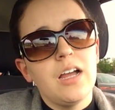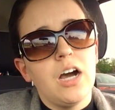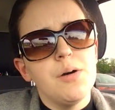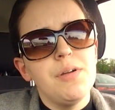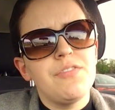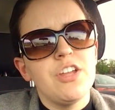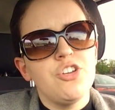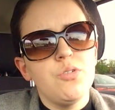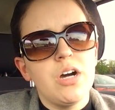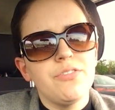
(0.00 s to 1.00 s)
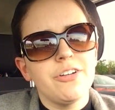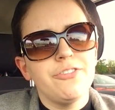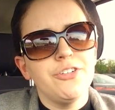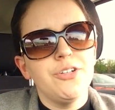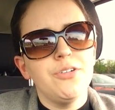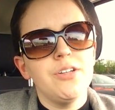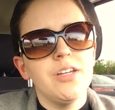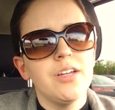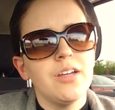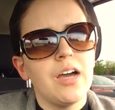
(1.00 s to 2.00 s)
Um, if they do offer
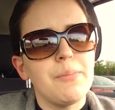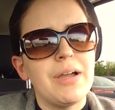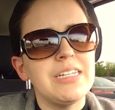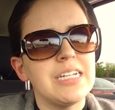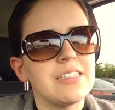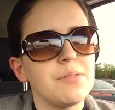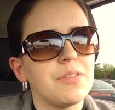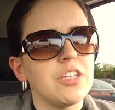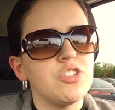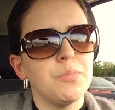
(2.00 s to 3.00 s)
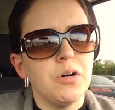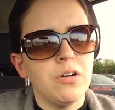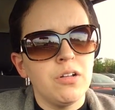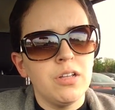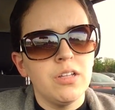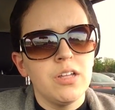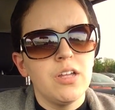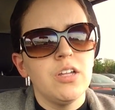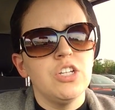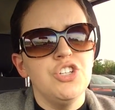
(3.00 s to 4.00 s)
food, I might take something small
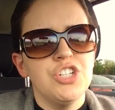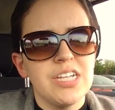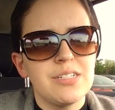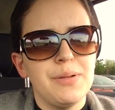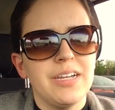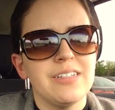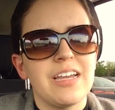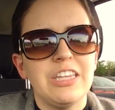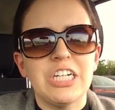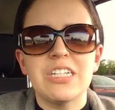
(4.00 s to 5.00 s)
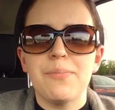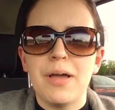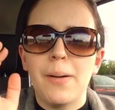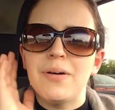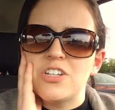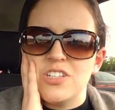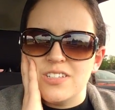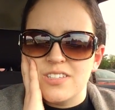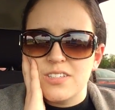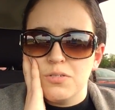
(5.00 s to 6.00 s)
just because I looked up how much
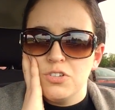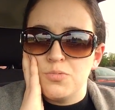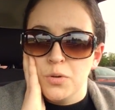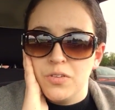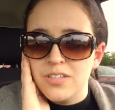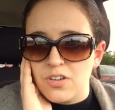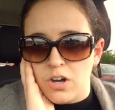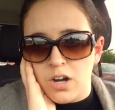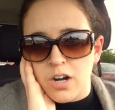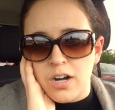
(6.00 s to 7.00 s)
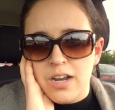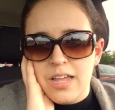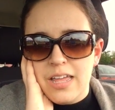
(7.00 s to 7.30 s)
these smoothies are